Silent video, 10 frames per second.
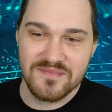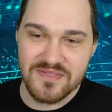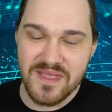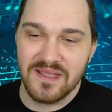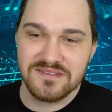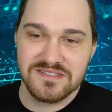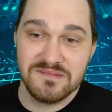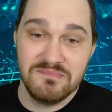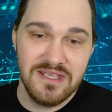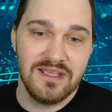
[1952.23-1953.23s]
that to
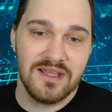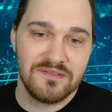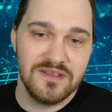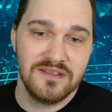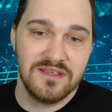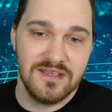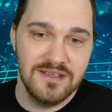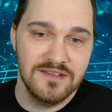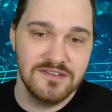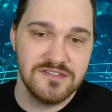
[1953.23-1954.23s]
me, I think,
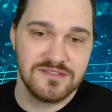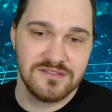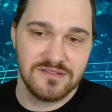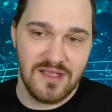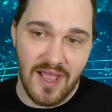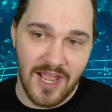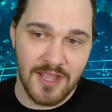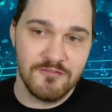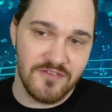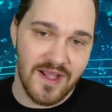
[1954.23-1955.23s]
is
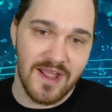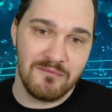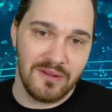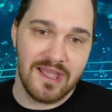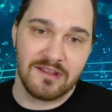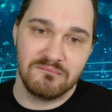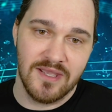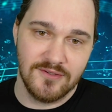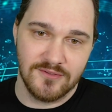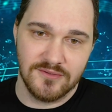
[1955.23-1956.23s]
hi fi black
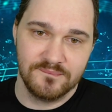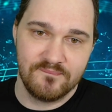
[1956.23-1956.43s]
metal.